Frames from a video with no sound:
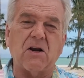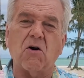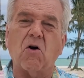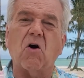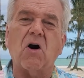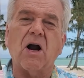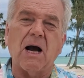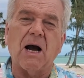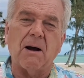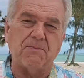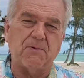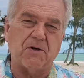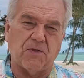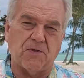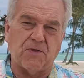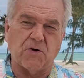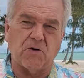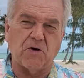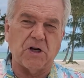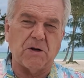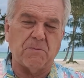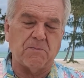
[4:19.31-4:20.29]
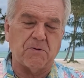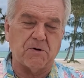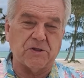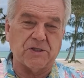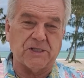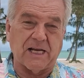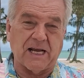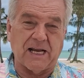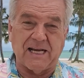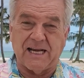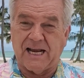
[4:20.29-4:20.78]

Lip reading: or up to 30%.